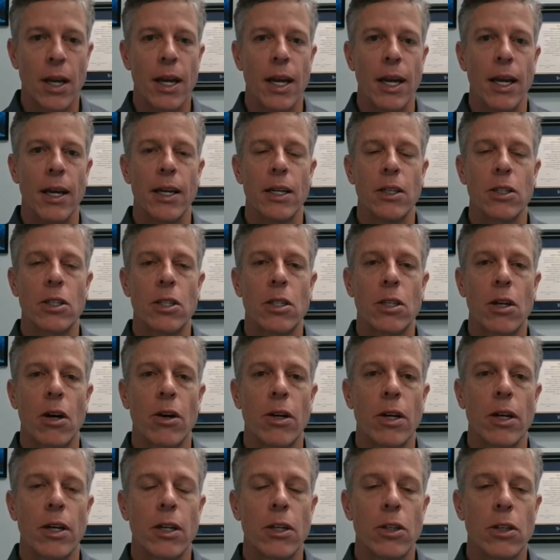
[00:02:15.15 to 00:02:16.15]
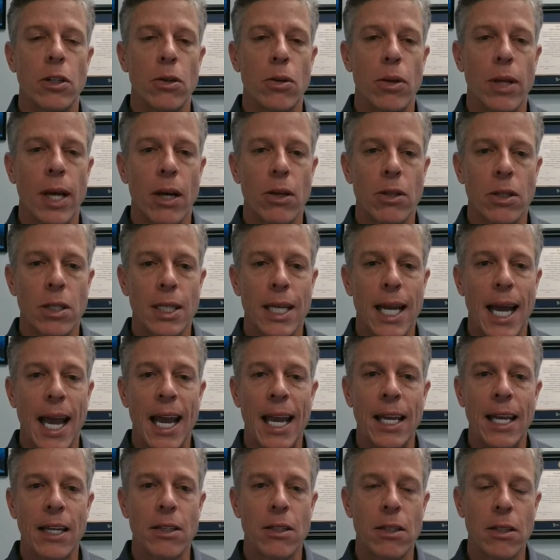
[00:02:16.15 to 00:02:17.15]
It has started in
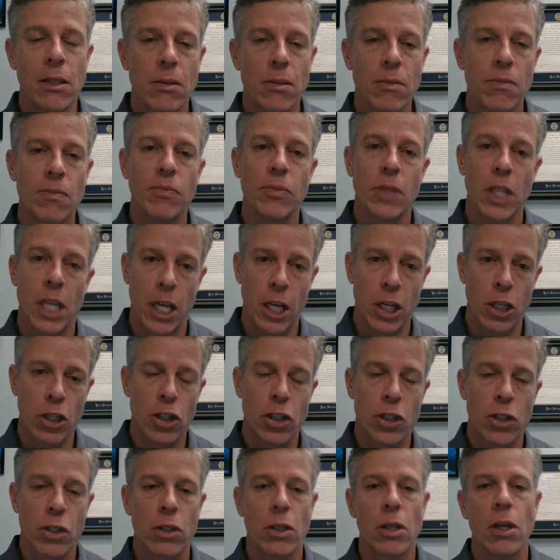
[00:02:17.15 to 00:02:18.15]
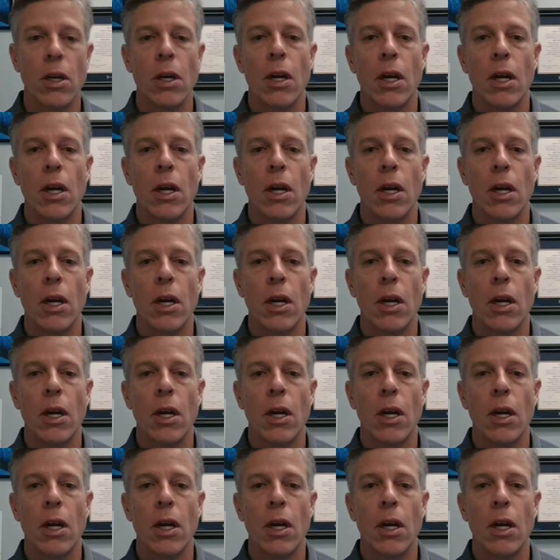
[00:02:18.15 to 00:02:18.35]
2008 ish.